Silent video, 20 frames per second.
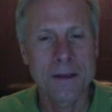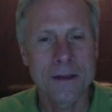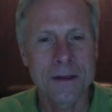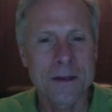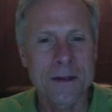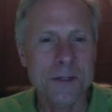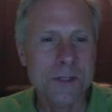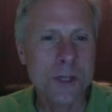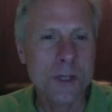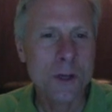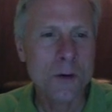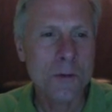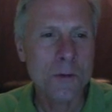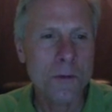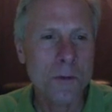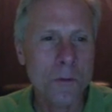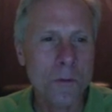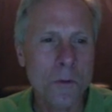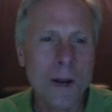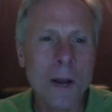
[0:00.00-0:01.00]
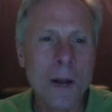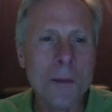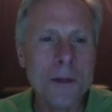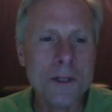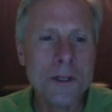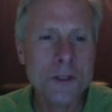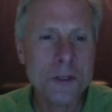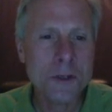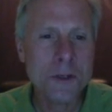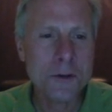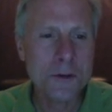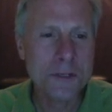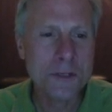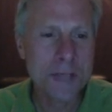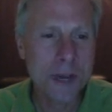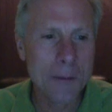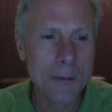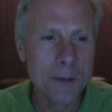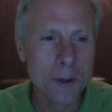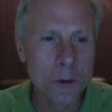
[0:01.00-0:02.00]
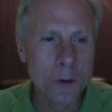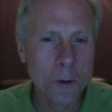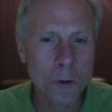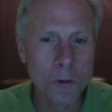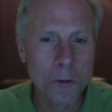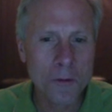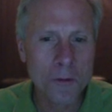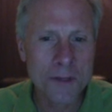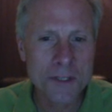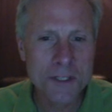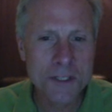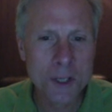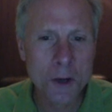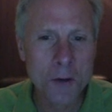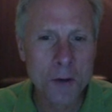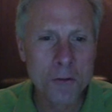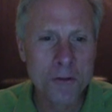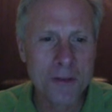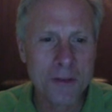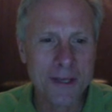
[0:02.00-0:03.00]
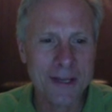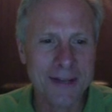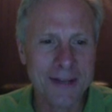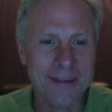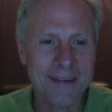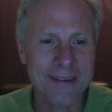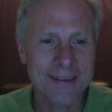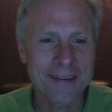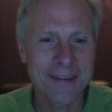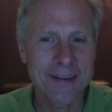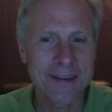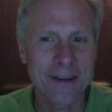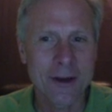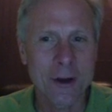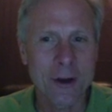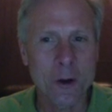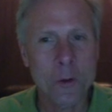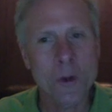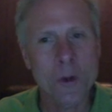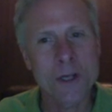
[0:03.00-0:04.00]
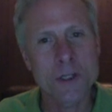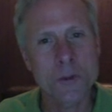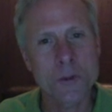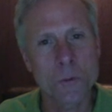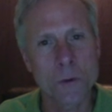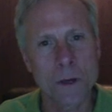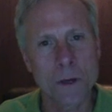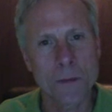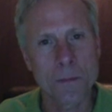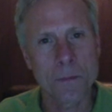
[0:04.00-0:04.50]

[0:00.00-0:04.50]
So what I'm going to do is I'm going to call this whole thing equation 1.